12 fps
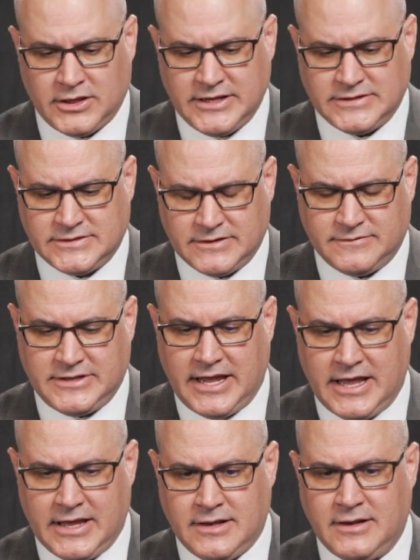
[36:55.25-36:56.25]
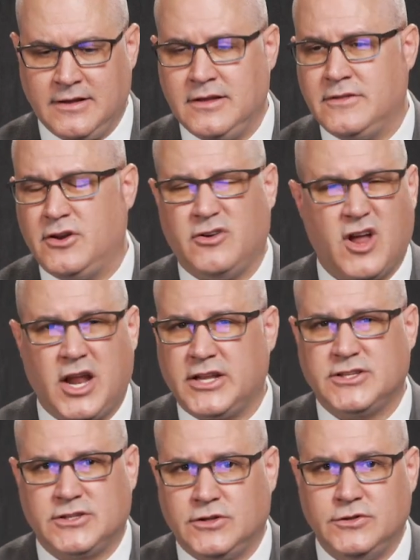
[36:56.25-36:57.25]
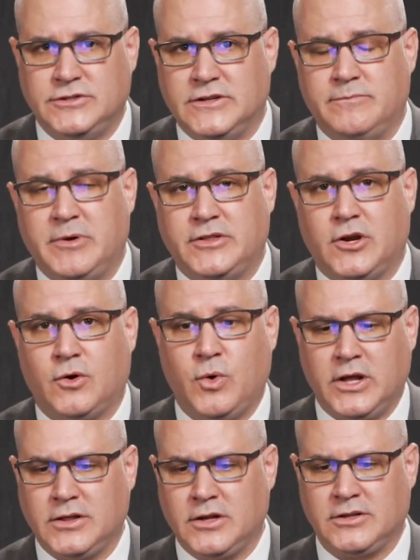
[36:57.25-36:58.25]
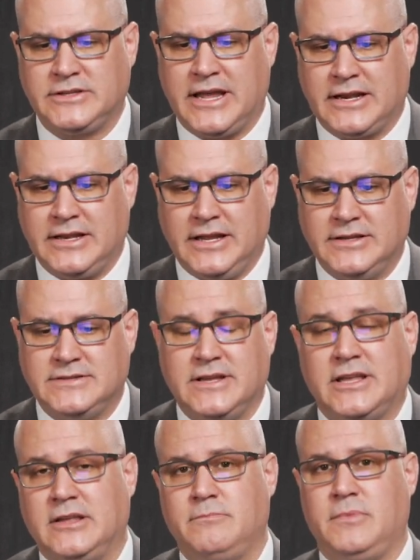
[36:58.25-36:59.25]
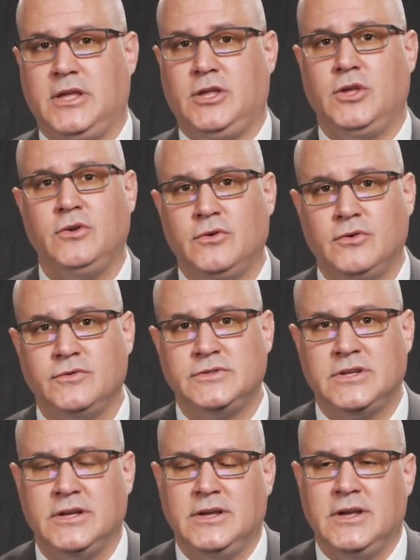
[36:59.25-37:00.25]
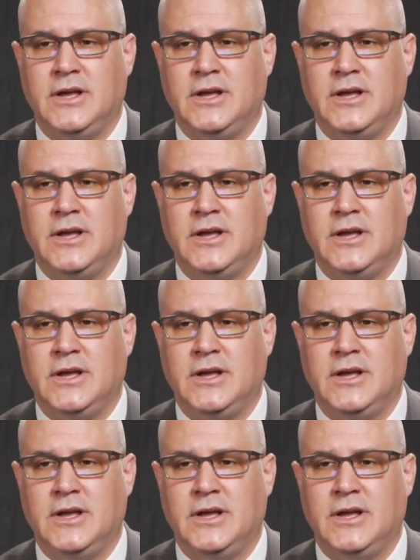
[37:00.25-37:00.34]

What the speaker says: a list of 10 that are not exclusive, but they're quick little techniques that can be used